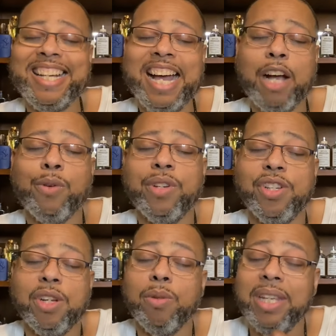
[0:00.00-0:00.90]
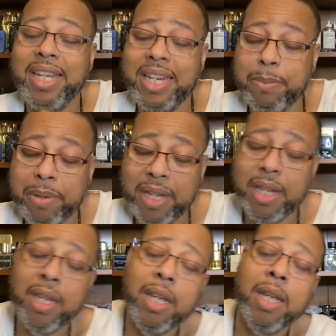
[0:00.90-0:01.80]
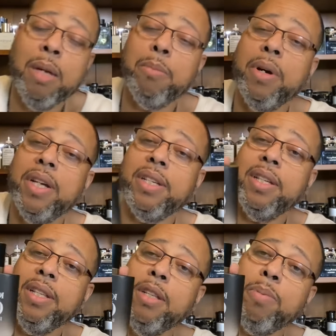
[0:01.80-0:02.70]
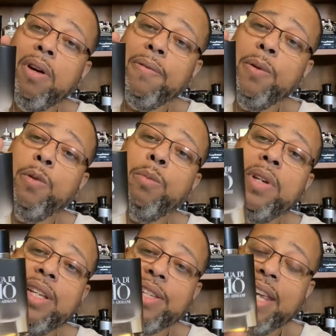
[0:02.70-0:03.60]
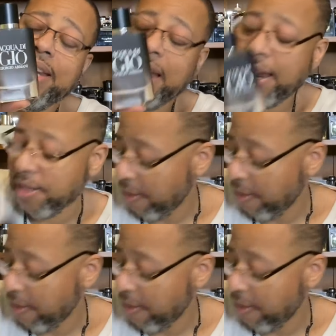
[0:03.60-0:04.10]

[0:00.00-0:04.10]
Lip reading: Acqua di Gio, the EDP, but the Parfum is a nice